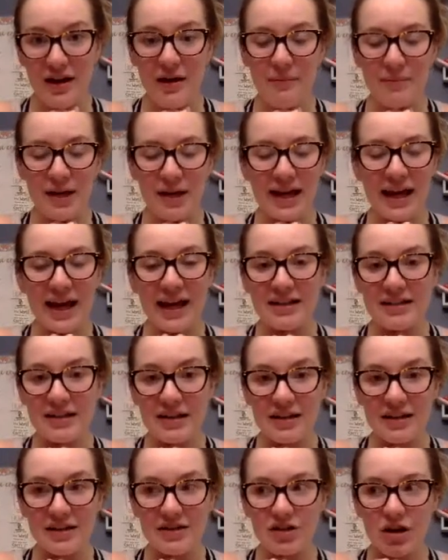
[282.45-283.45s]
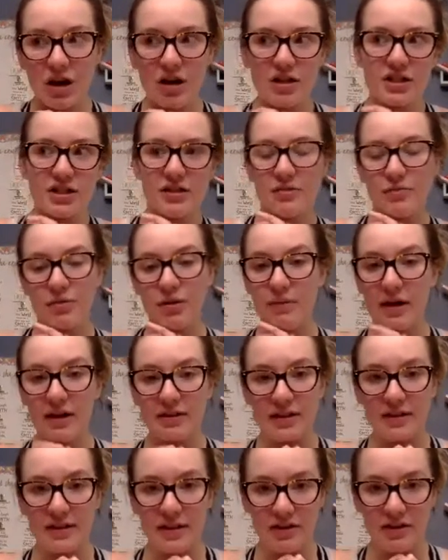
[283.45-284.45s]
And I had to talk to someone about
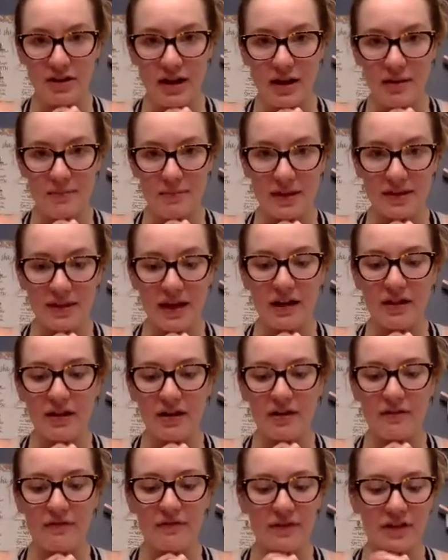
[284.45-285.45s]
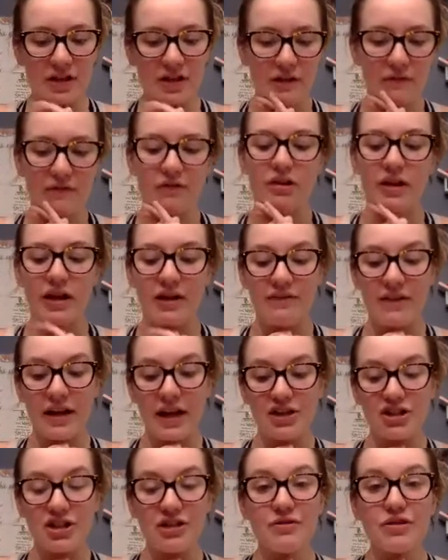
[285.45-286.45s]
that the other day and make that
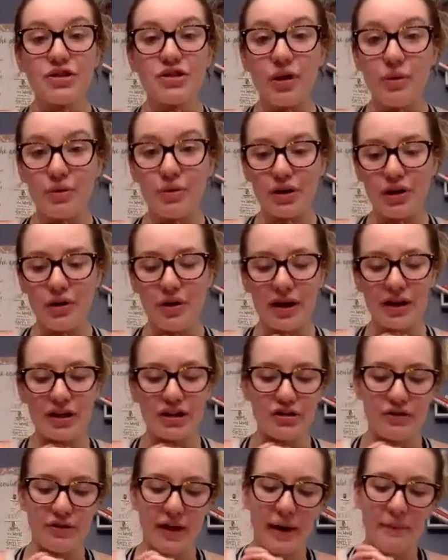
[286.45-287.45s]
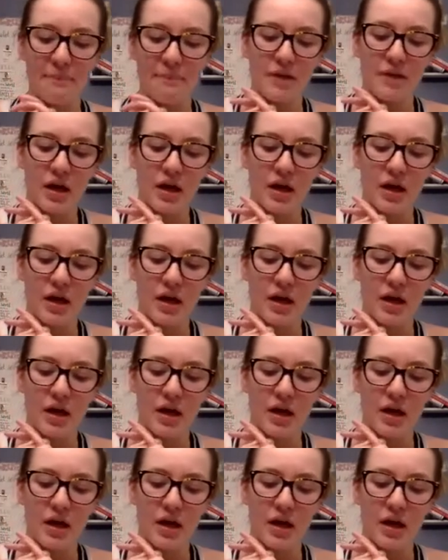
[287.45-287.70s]
clarification. So I want to go ahead and do that.